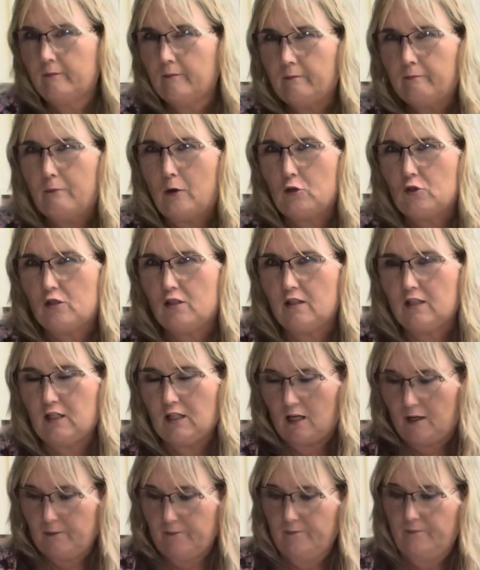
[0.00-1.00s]
Most of the
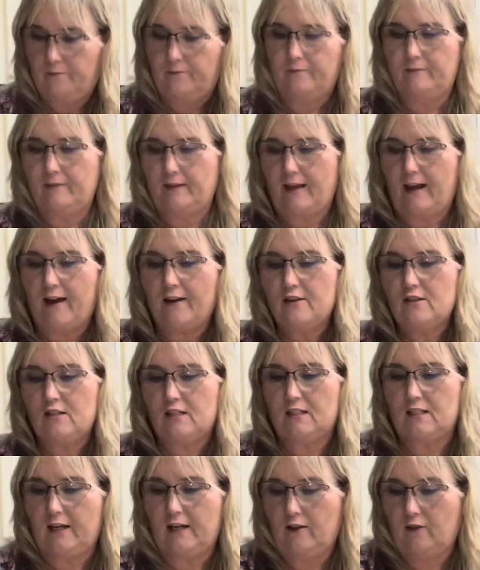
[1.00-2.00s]
time. I used to
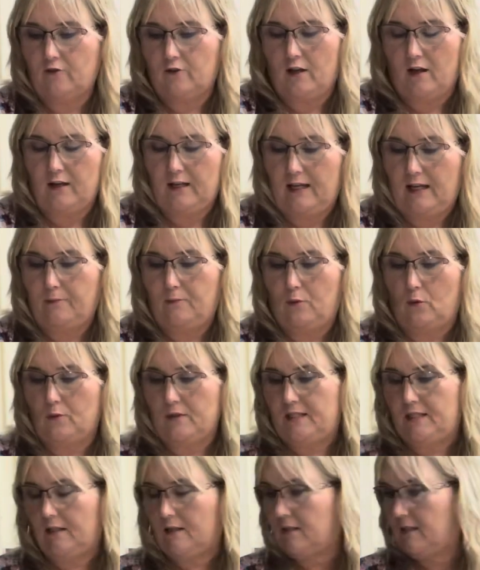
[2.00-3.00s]
tell her
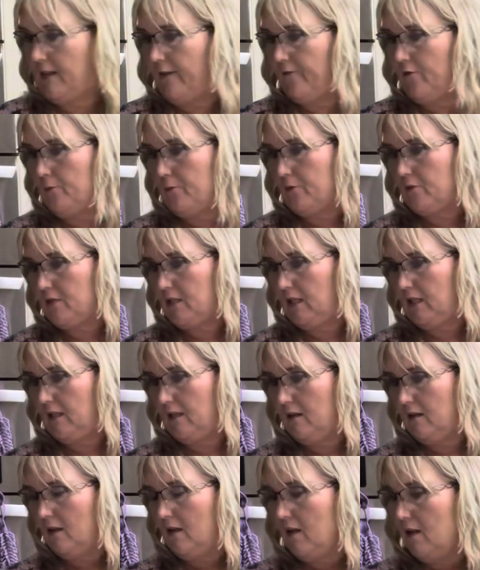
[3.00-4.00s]
98.67%.
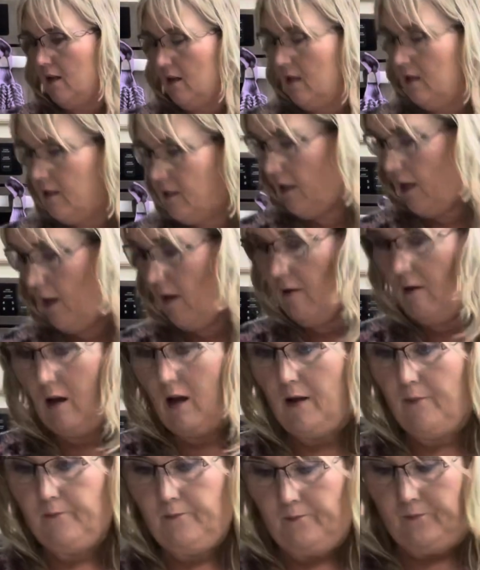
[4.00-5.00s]
So,